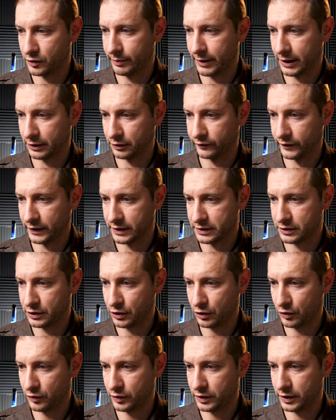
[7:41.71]
go back to V S
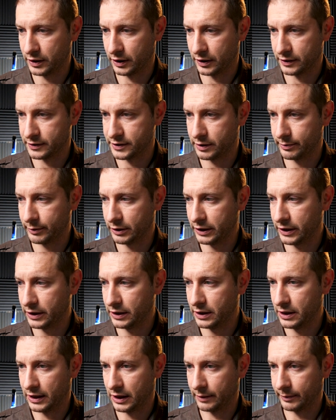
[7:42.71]
Code and our
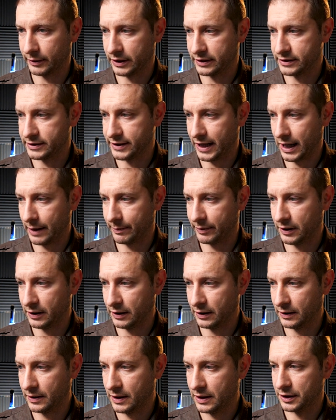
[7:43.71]
simulator, and I'm gonna tap
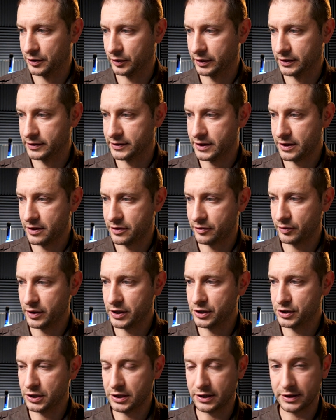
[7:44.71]
here, and you can see
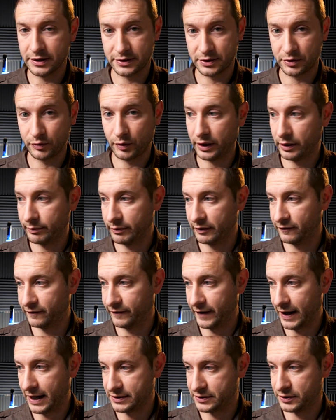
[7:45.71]
three G is quite a bit
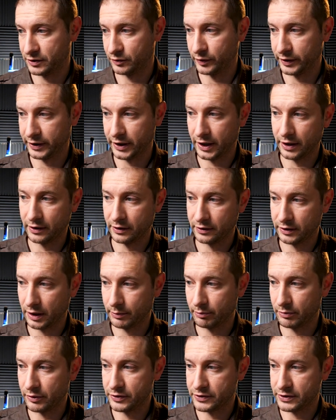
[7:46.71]
faster. We're getting
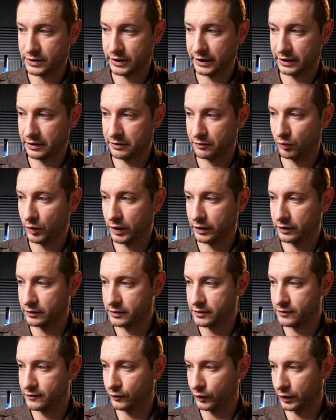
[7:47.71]
numbers like one
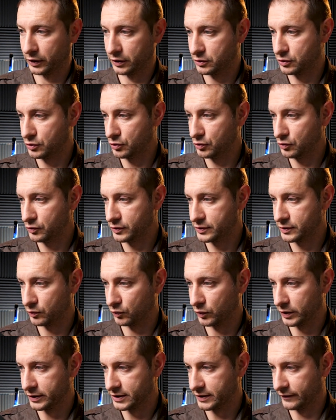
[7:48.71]
forty-two,
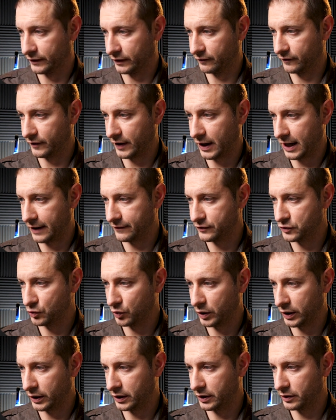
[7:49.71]
one seventy-five,
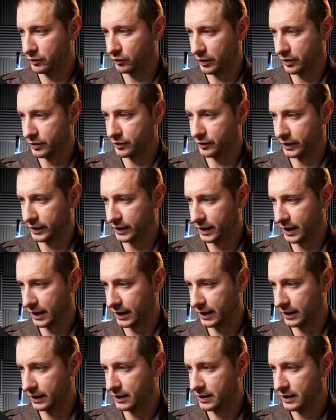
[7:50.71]
two hundred, one
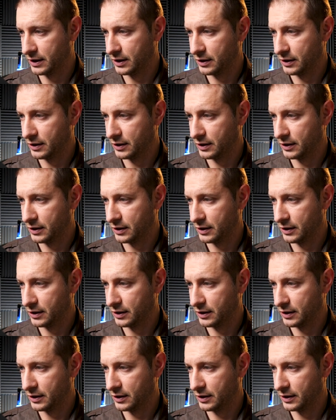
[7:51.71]
thirty-nine.